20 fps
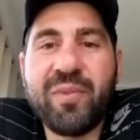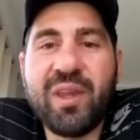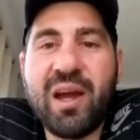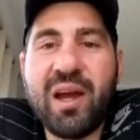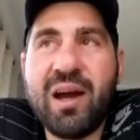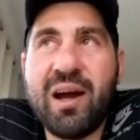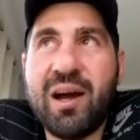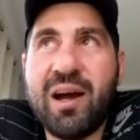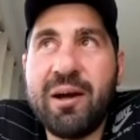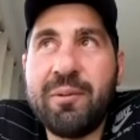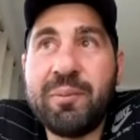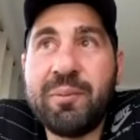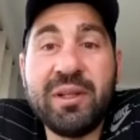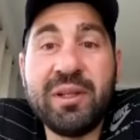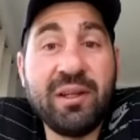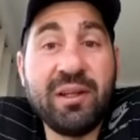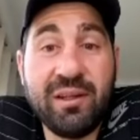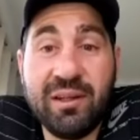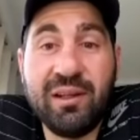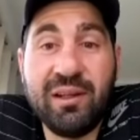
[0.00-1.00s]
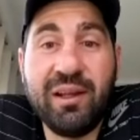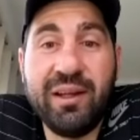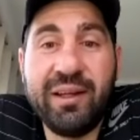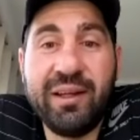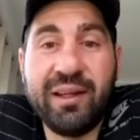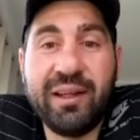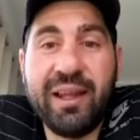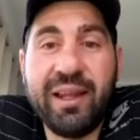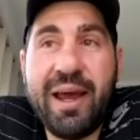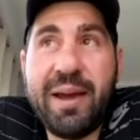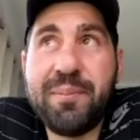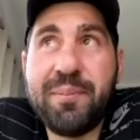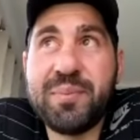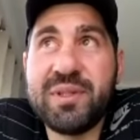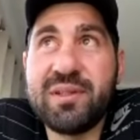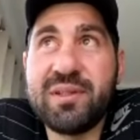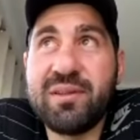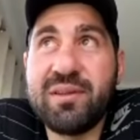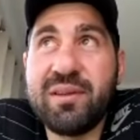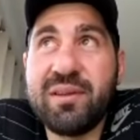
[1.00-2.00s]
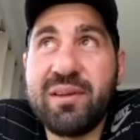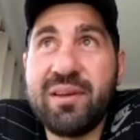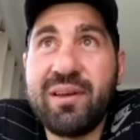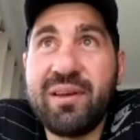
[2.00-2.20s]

And then the league collapsed.